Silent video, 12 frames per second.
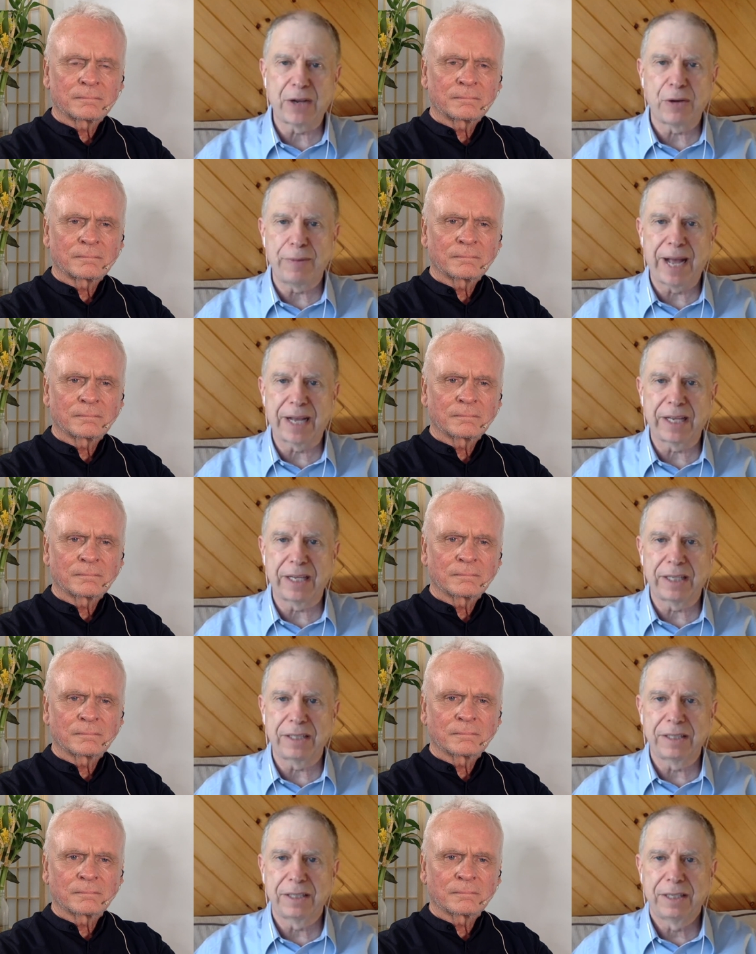Speaker 1: go back
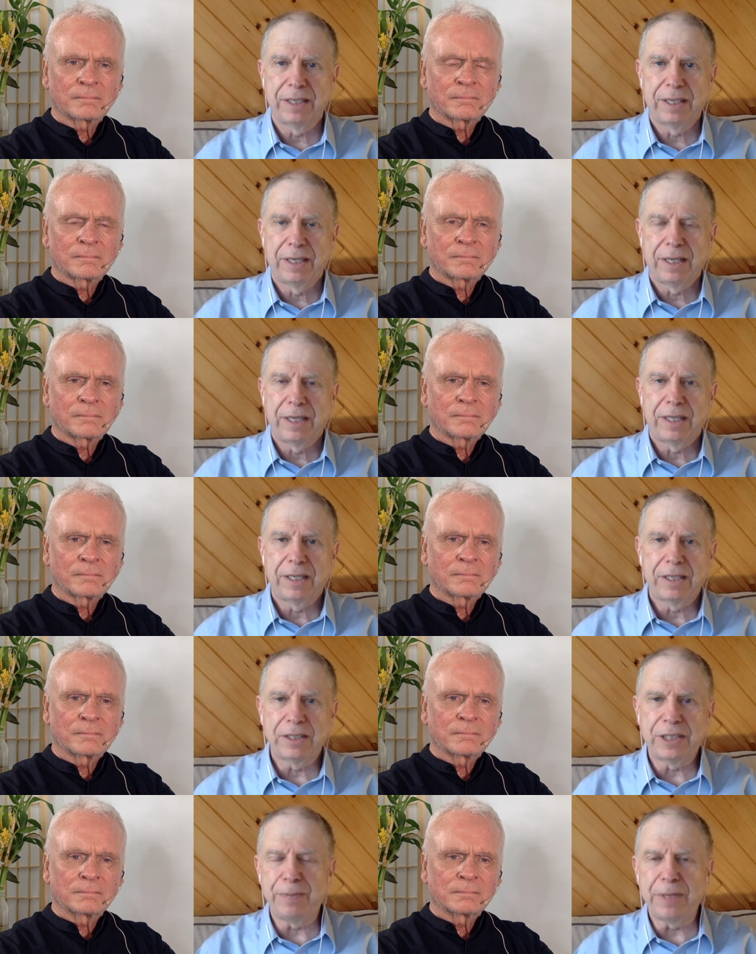in.
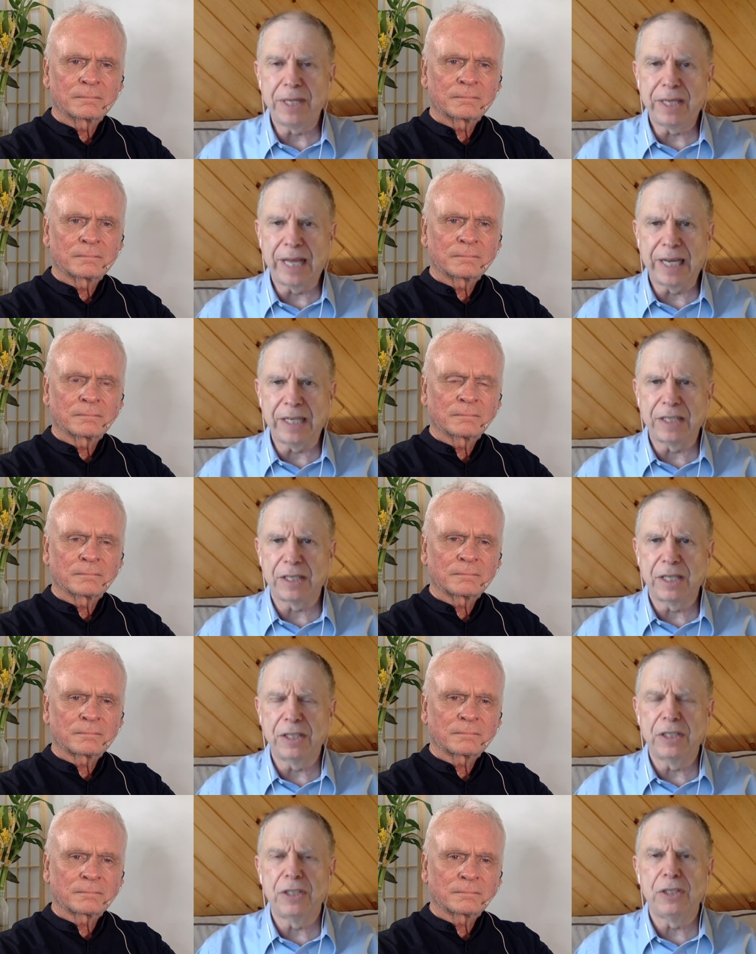GP, that is
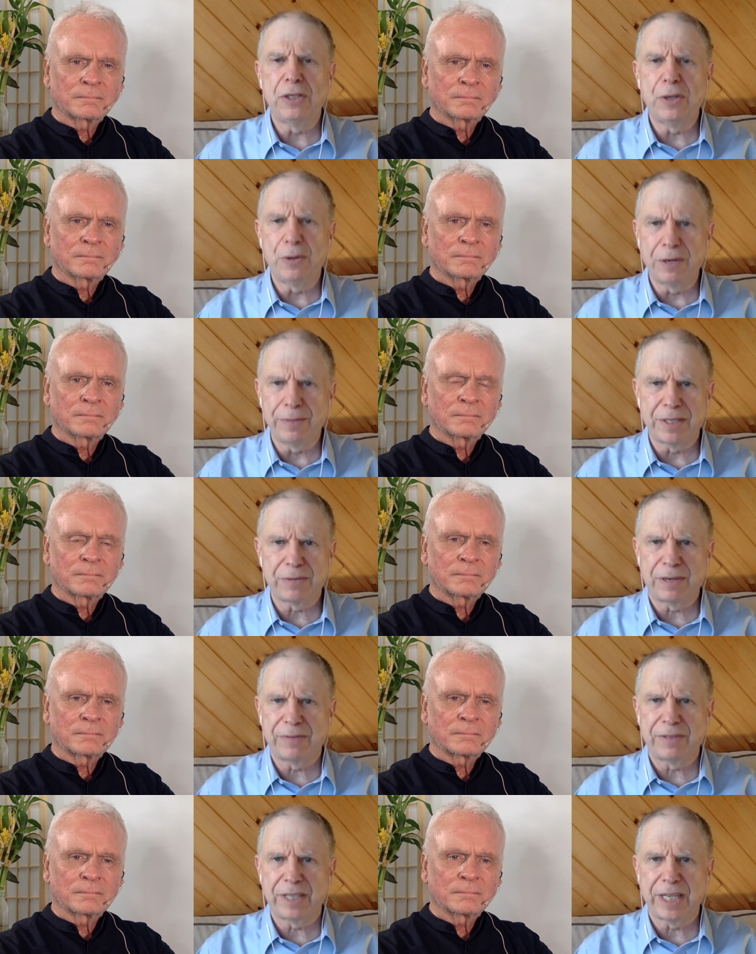an enormous
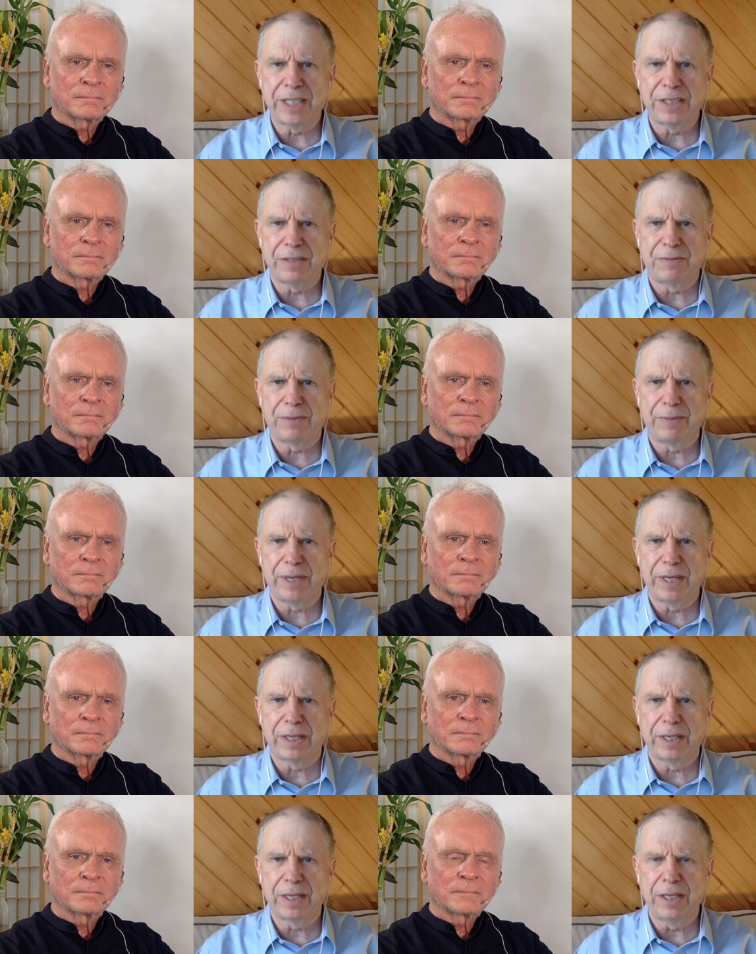revelation for
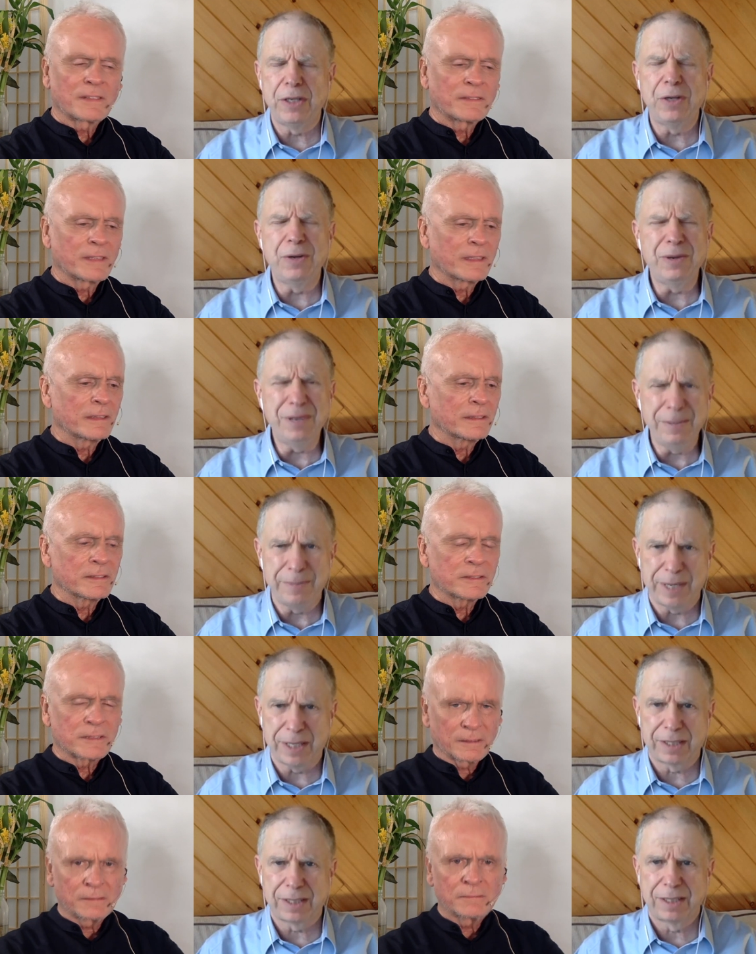me.
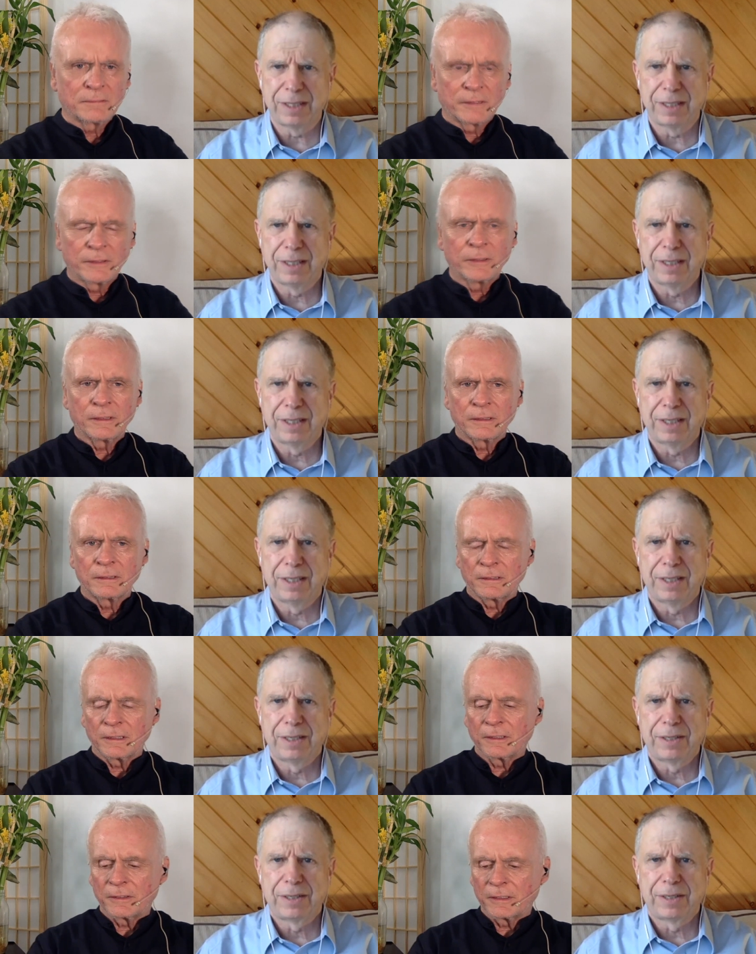Enormous. That is,
Speaker 2: uh, in,
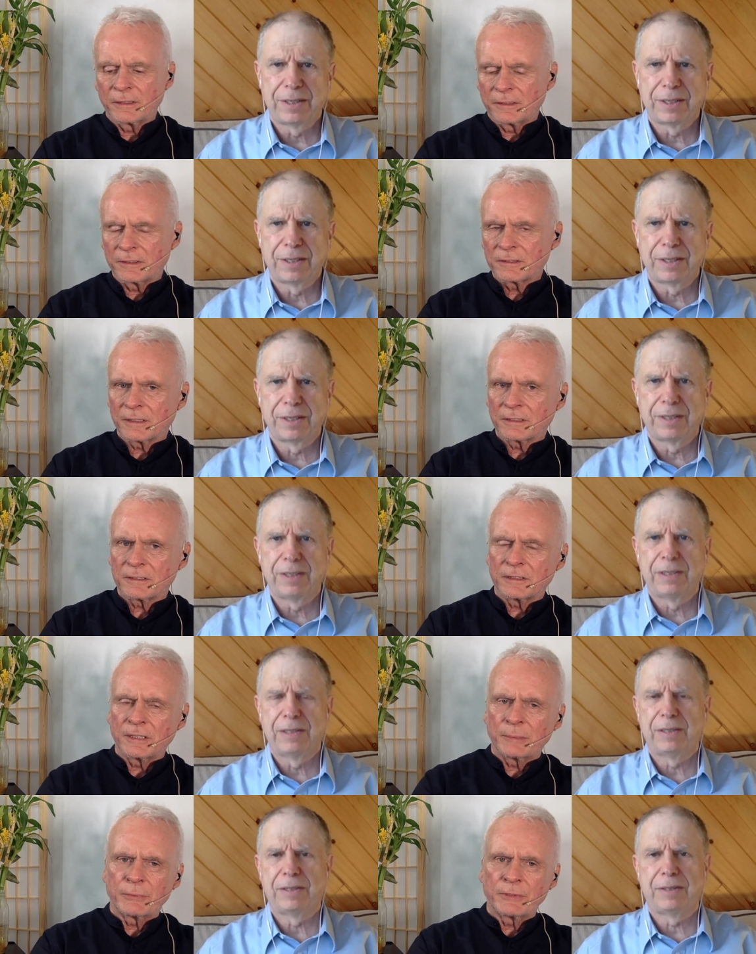yeah, that is.
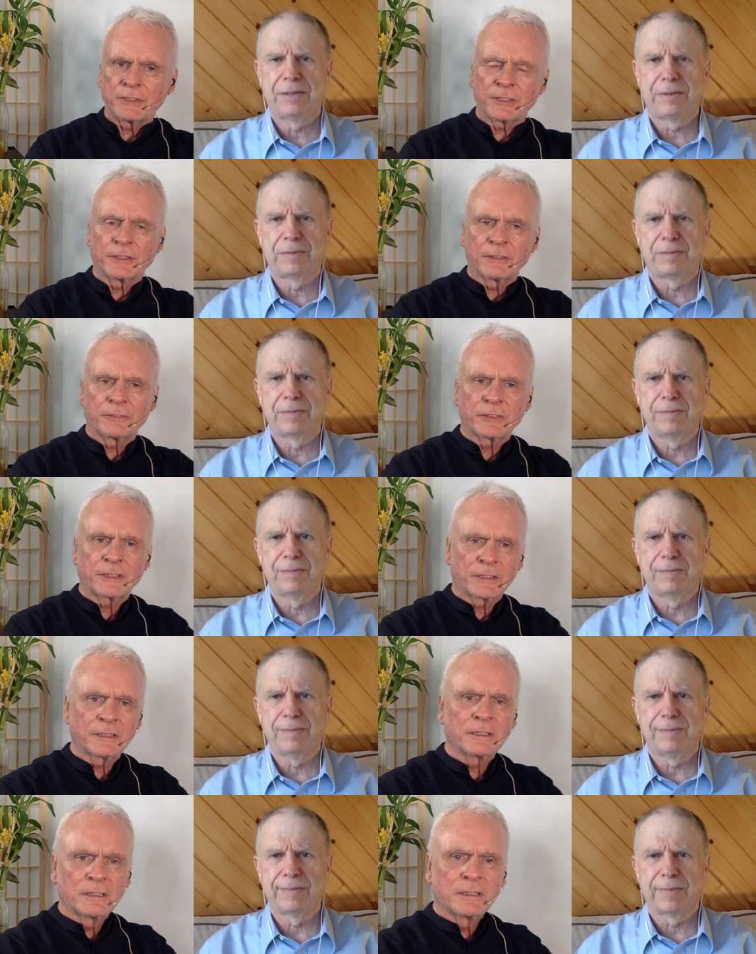That's deeply
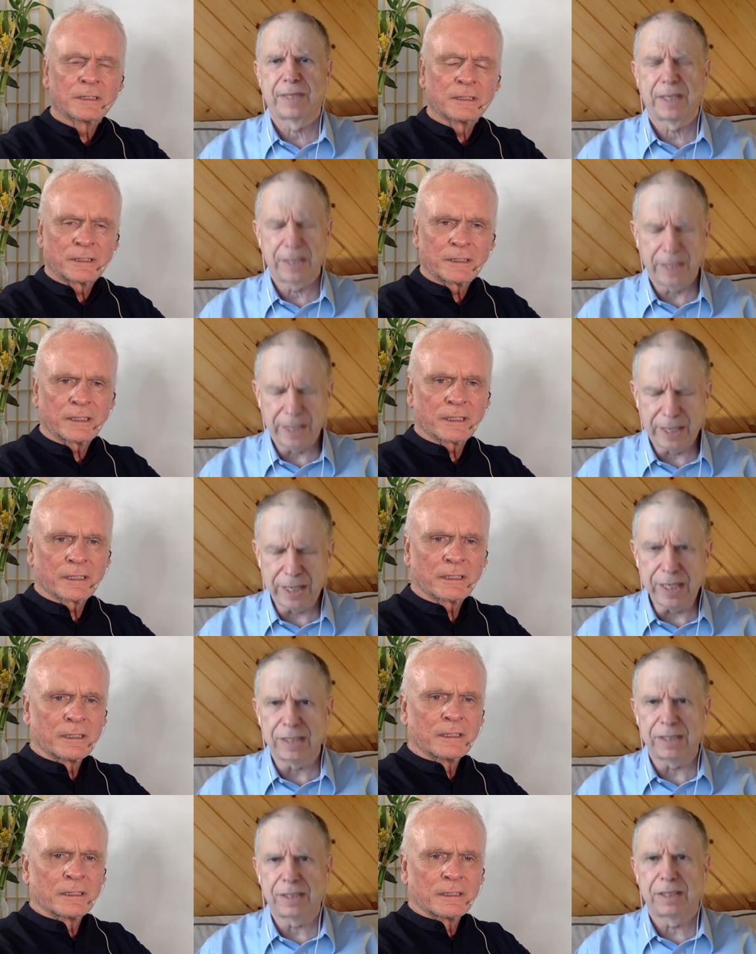significant.
Speaker 1: It yeah.
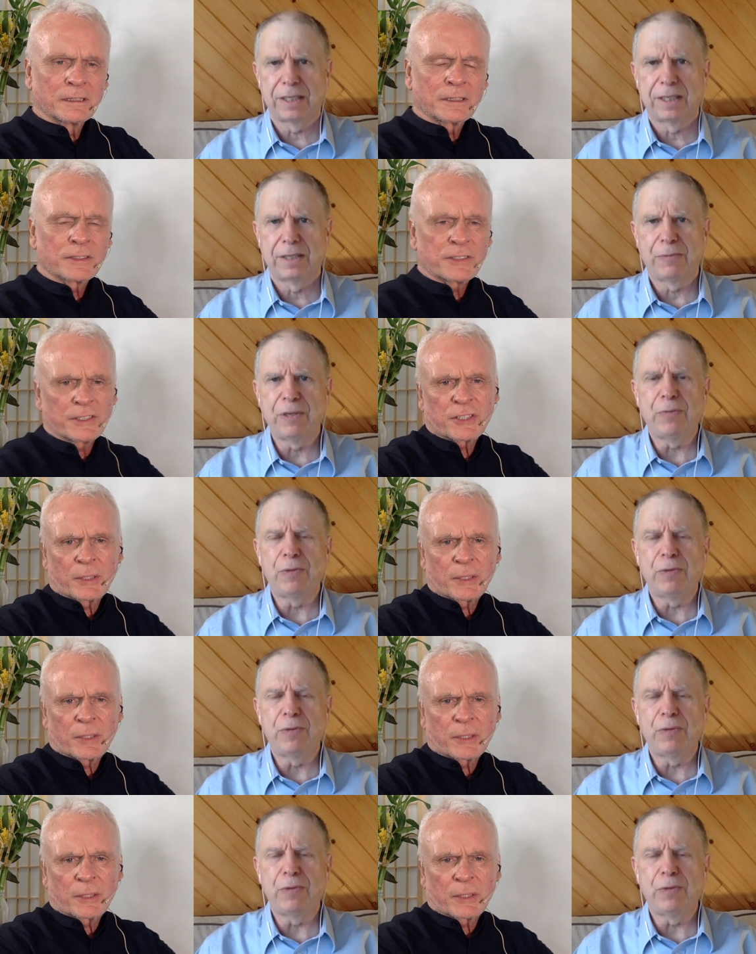is Because the